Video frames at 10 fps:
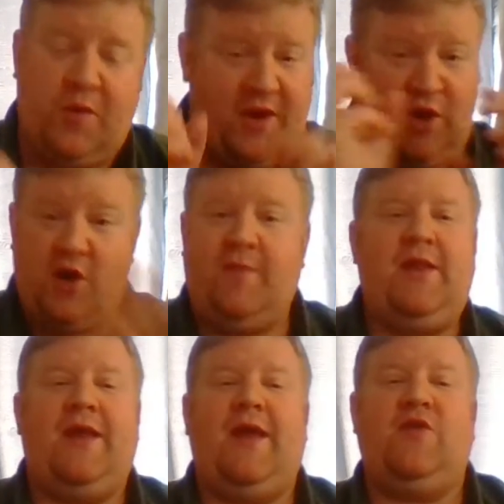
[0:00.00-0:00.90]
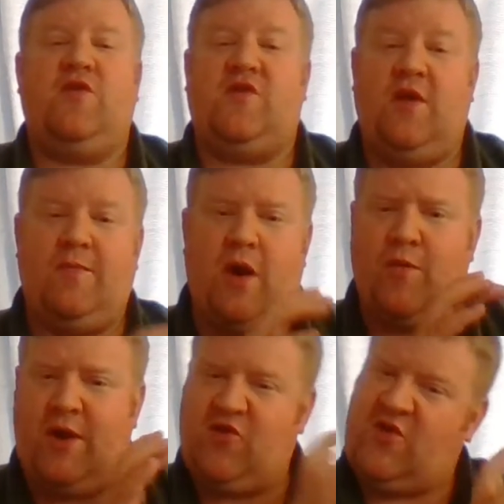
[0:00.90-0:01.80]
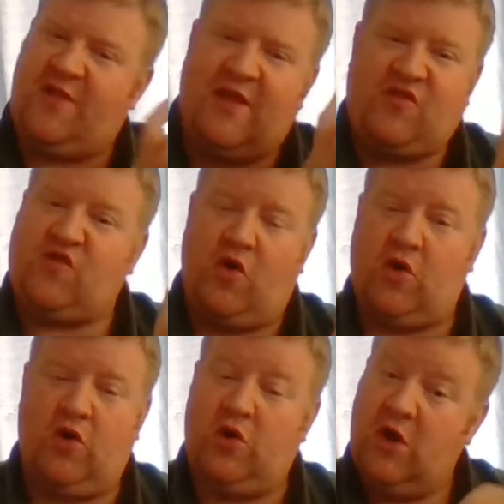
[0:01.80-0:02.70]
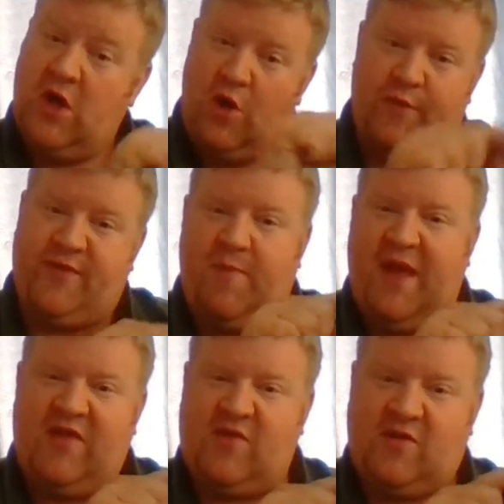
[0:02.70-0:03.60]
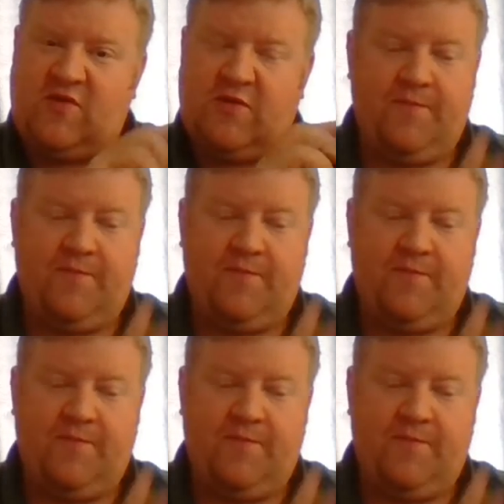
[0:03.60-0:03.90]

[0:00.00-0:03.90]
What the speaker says: Were they going to be like Age of Sigmar, where you just had that circle with the basics?